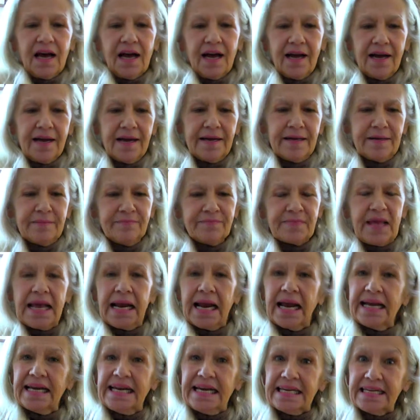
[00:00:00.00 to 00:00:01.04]
And
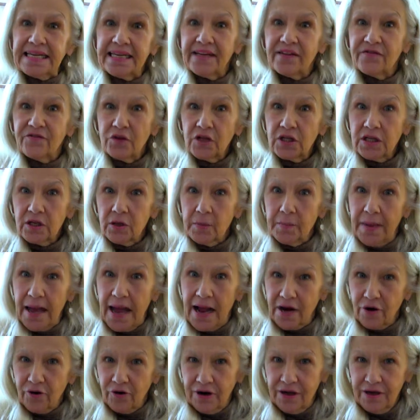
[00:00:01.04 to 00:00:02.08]
I need to give you a little
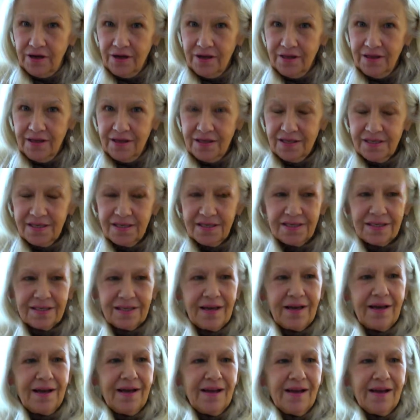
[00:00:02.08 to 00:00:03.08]
background on this